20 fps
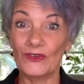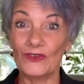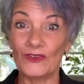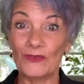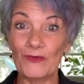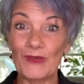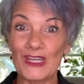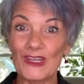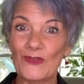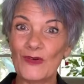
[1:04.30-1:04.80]

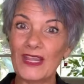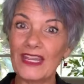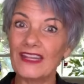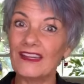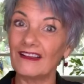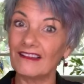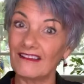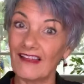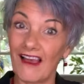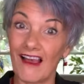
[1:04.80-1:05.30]

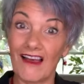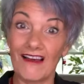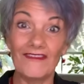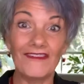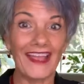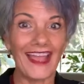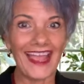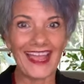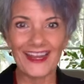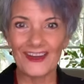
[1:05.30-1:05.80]
between love
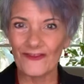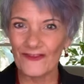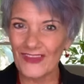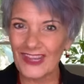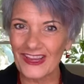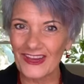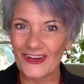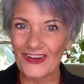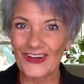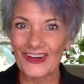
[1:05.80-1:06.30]
and
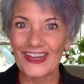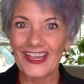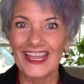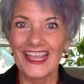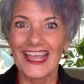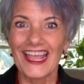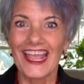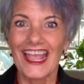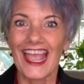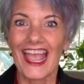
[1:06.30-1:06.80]
fear,
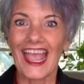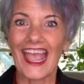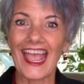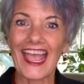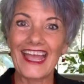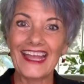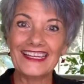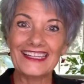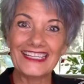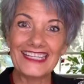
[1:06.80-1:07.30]

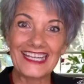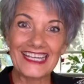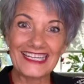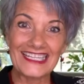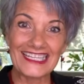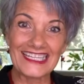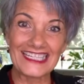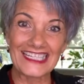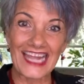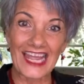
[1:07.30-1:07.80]
and to get to
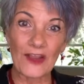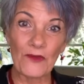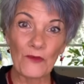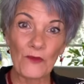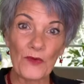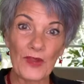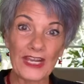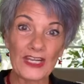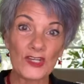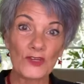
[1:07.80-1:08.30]
say,
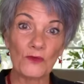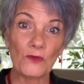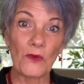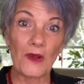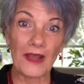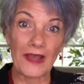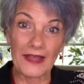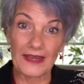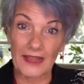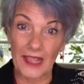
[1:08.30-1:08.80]
which
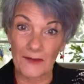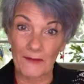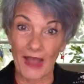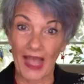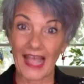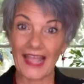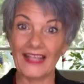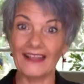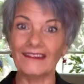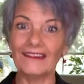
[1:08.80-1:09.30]
one am
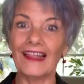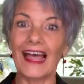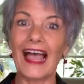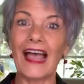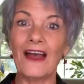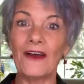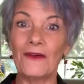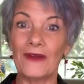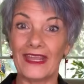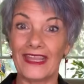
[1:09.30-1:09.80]
I
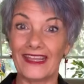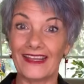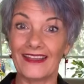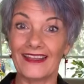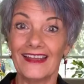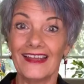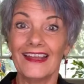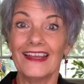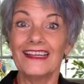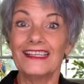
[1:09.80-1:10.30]
allowing
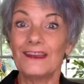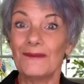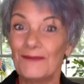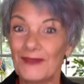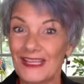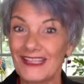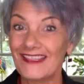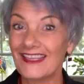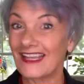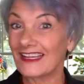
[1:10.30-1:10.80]
to be
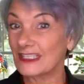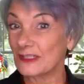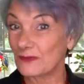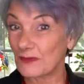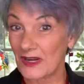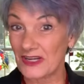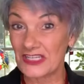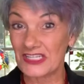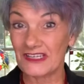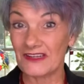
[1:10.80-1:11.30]
the
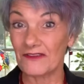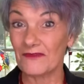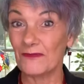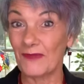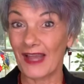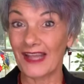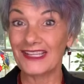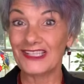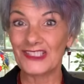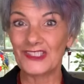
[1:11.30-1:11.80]
expression of
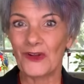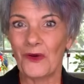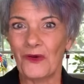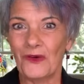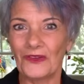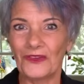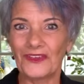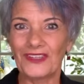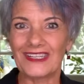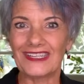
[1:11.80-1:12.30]
my soul
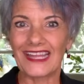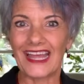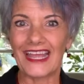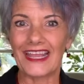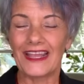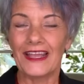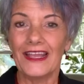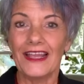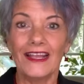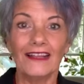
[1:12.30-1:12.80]
today?
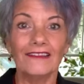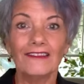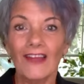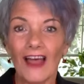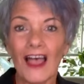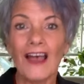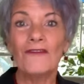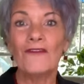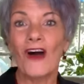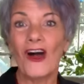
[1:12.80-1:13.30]

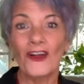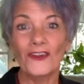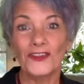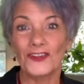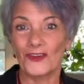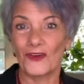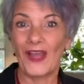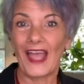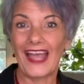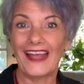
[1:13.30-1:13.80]
Love
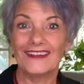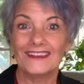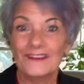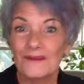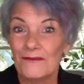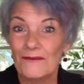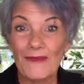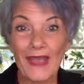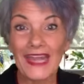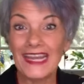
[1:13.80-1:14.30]
also has
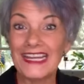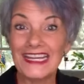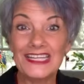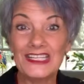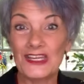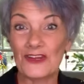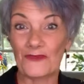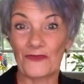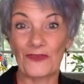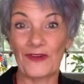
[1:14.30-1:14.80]
many
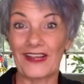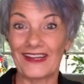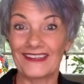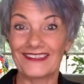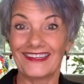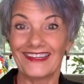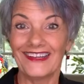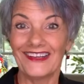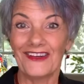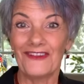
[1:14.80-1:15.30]
different
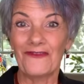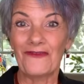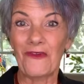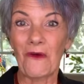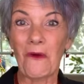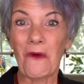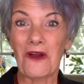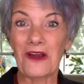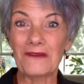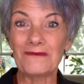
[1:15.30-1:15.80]

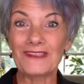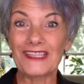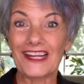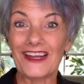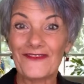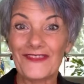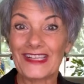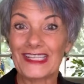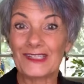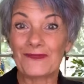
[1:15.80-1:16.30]
forms
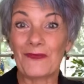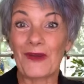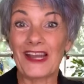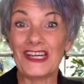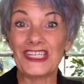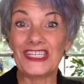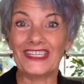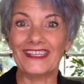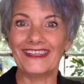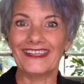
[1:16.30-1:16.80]
of
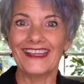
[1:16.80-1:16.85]
expression.